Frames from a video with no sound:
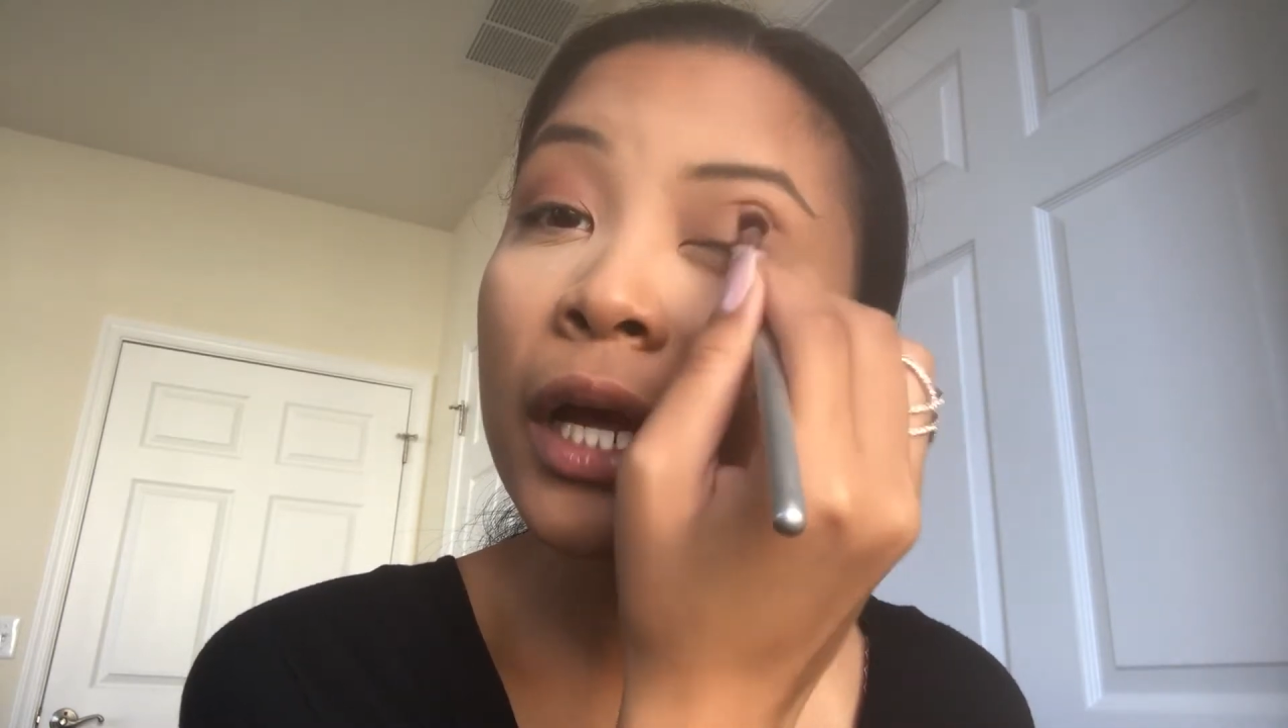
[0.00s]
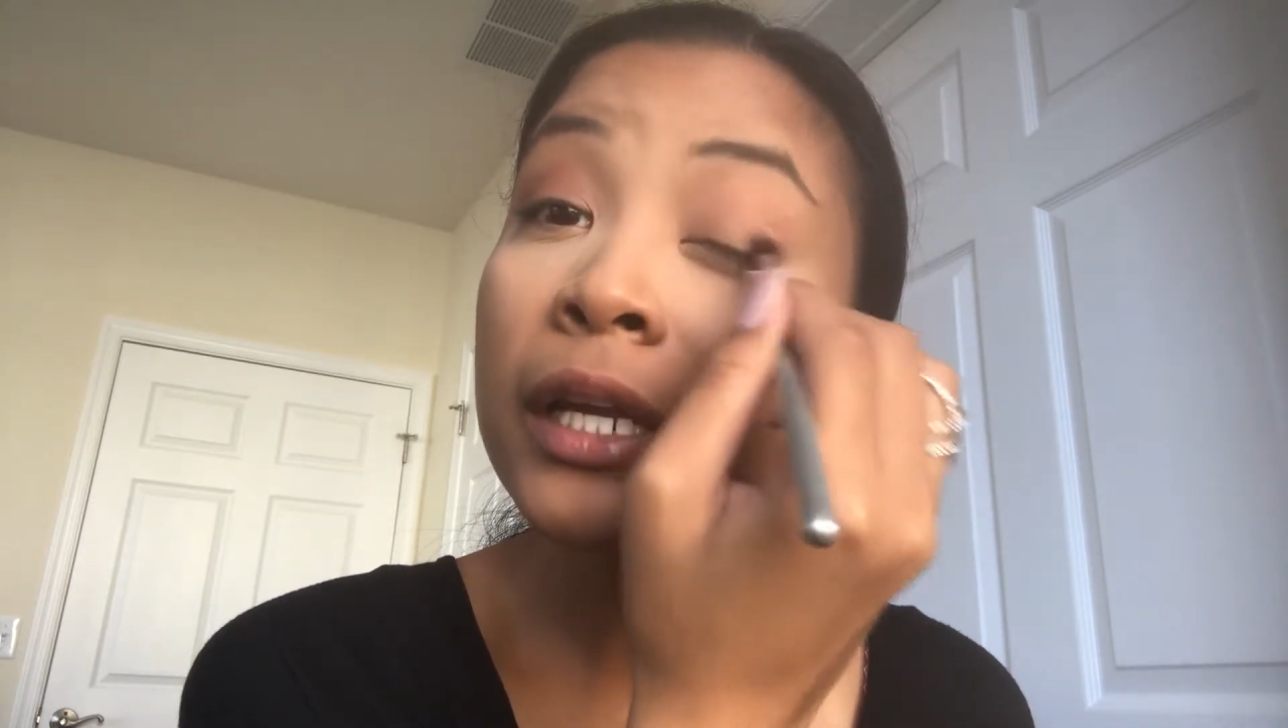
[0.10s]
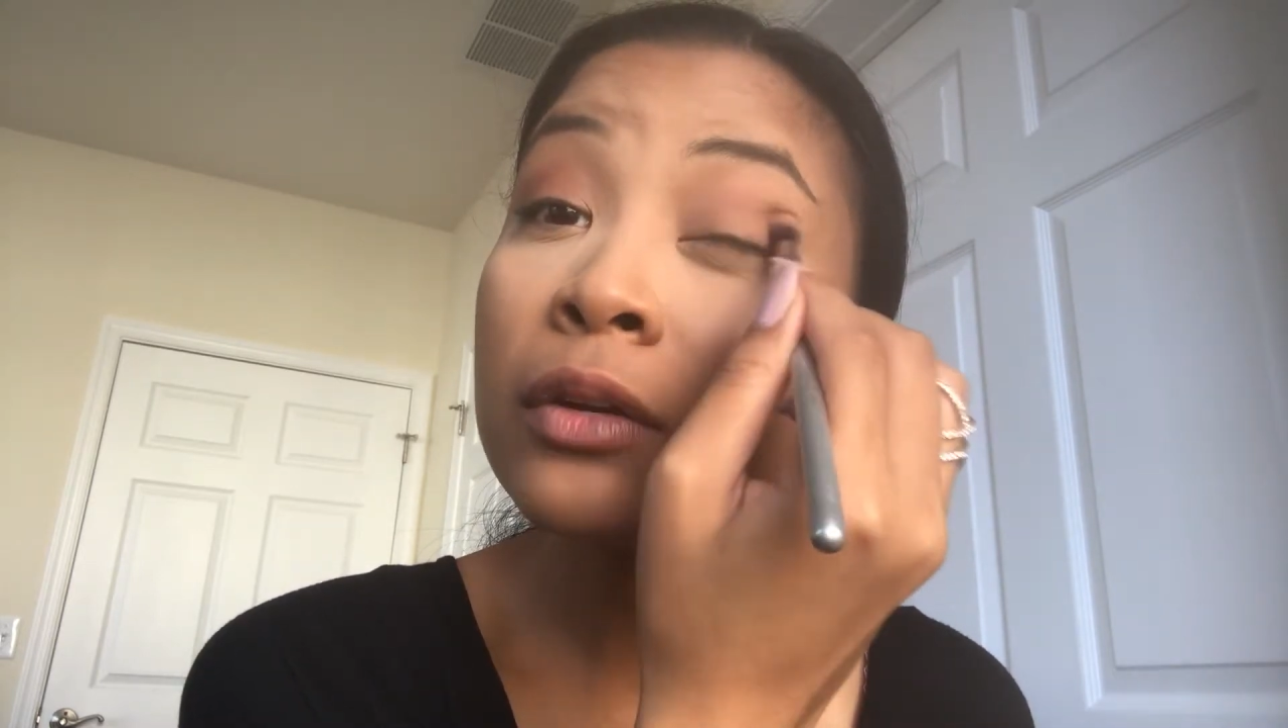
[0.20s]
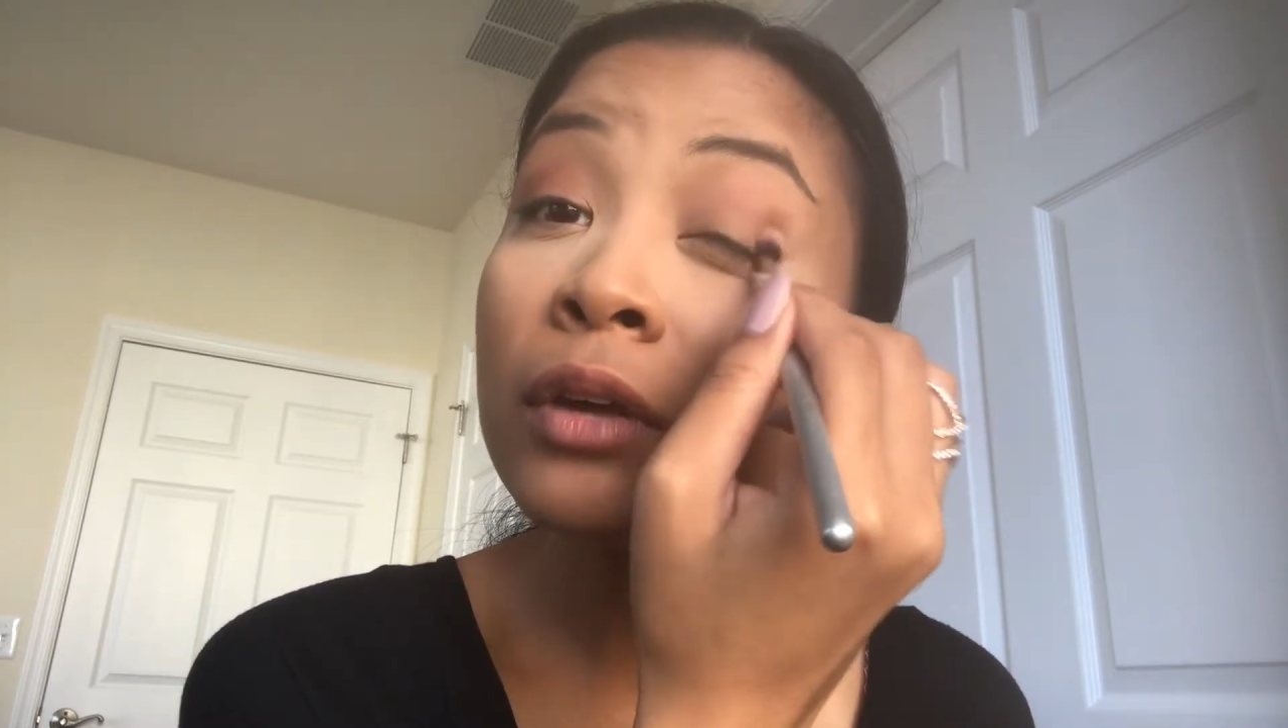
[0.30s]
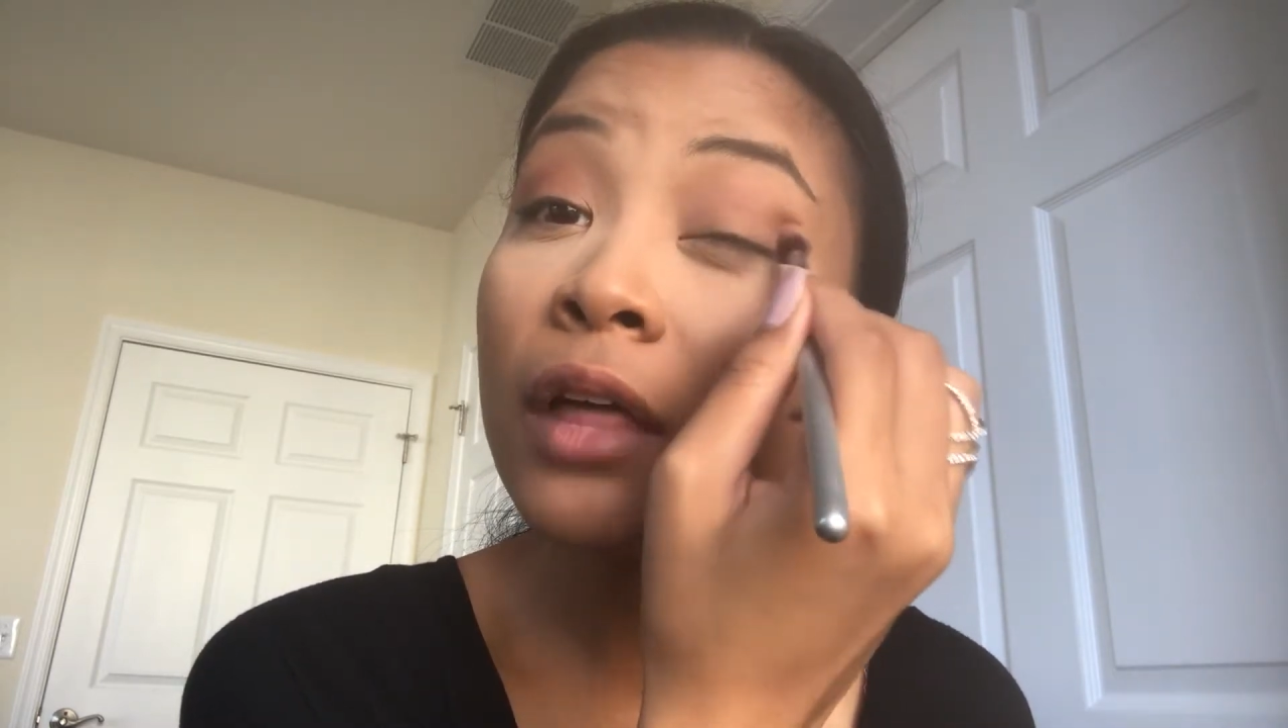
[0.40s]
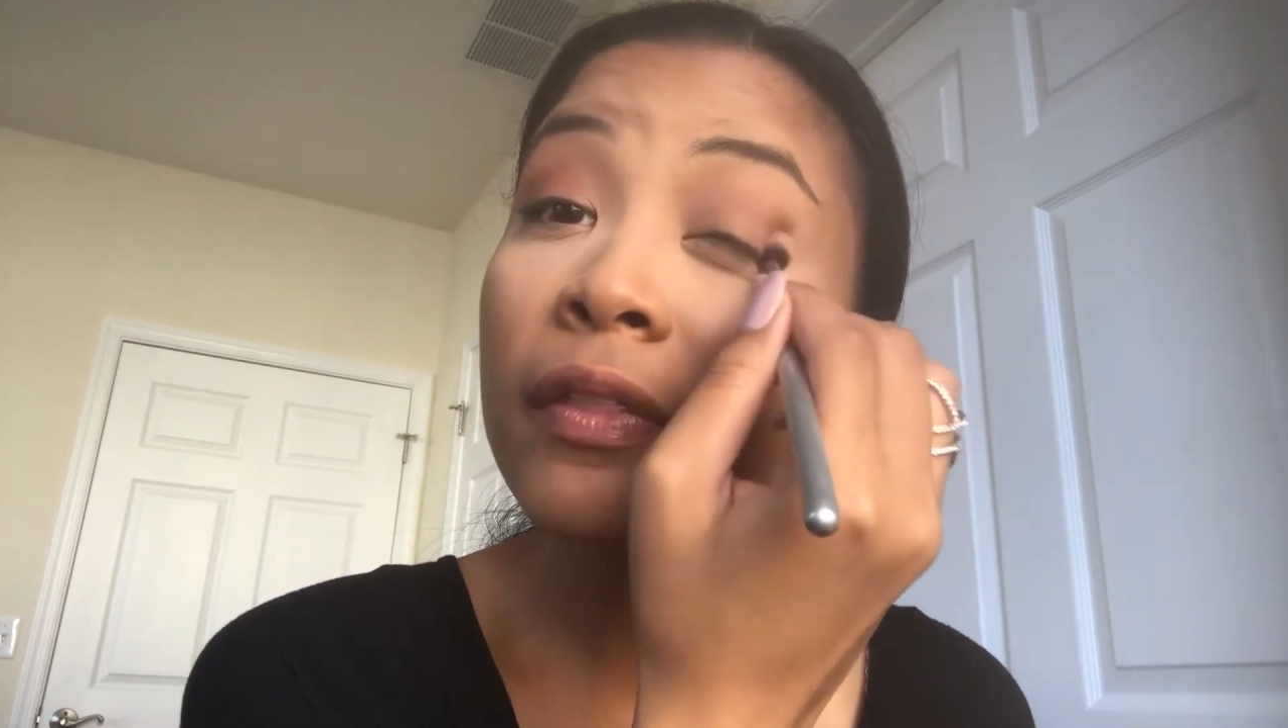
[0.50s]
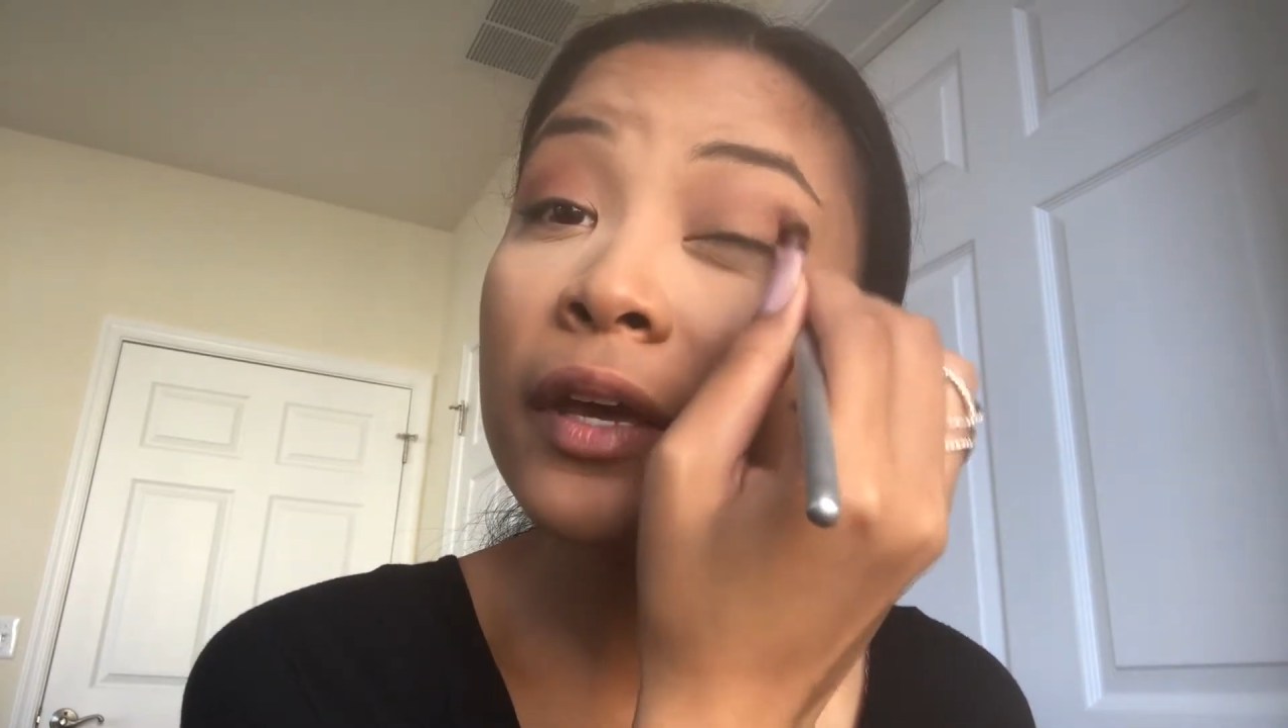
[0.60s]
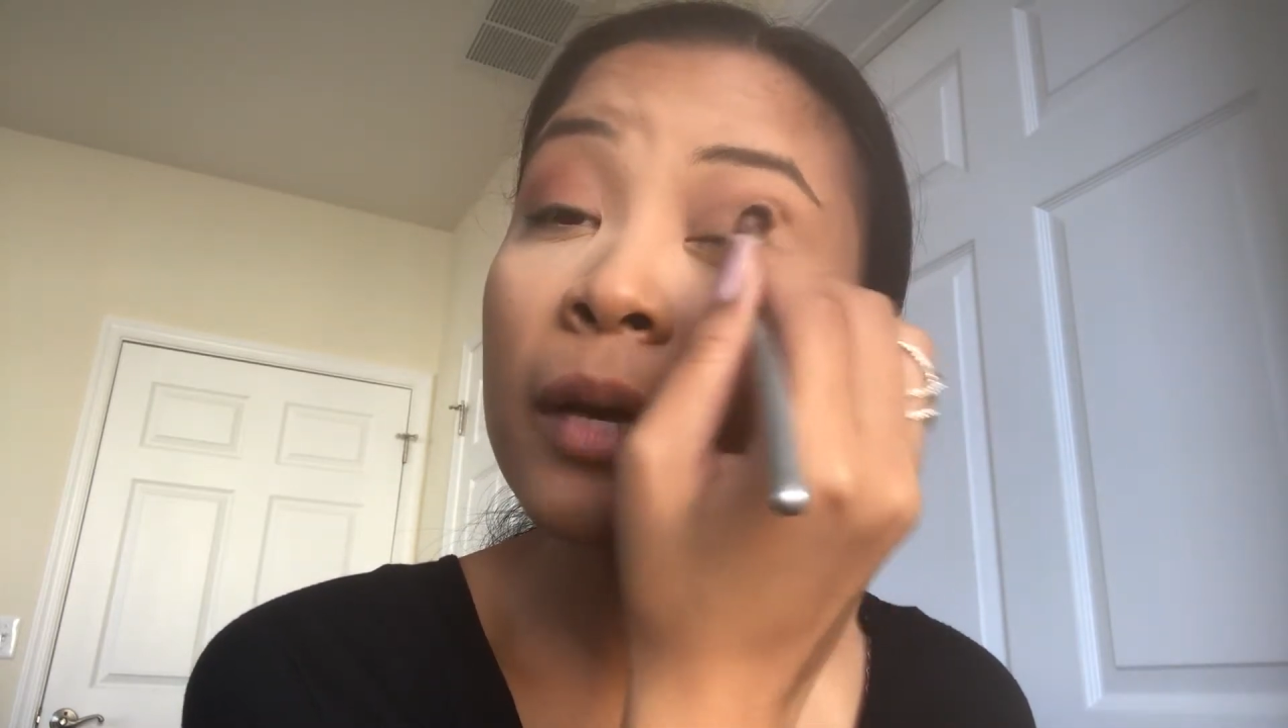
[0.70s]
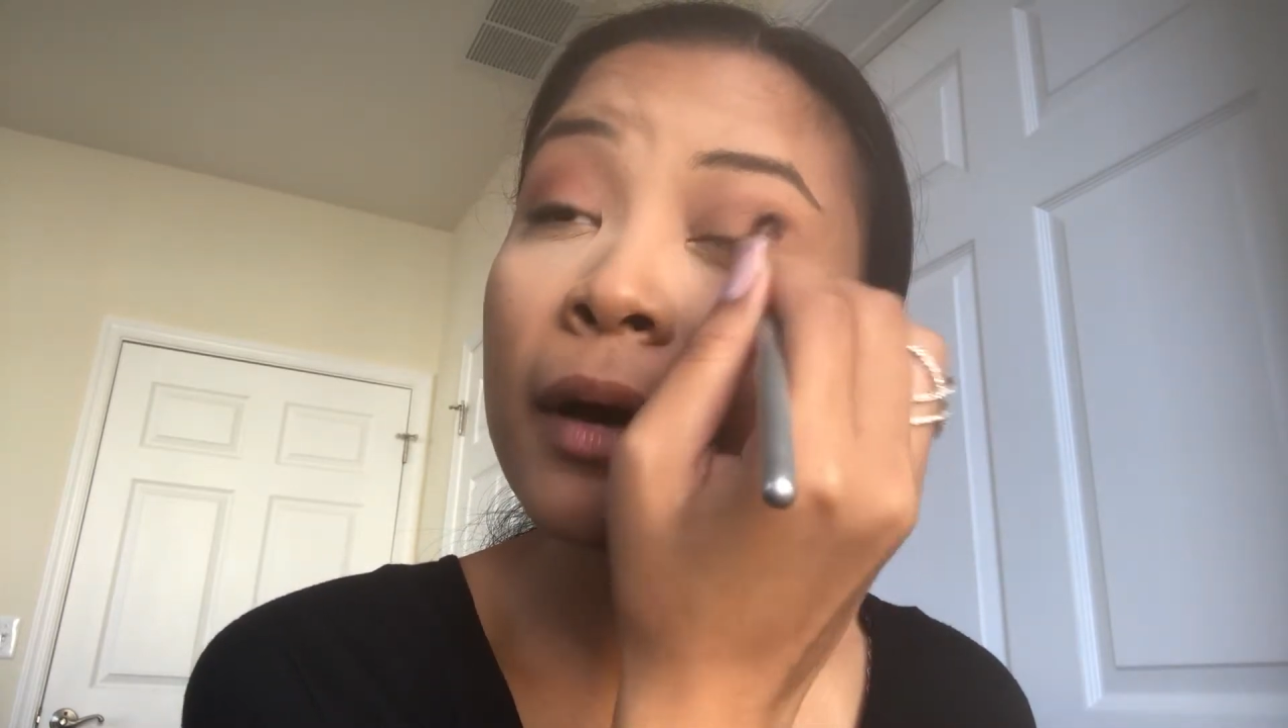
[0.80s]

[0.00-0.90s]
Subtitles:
I knew nothing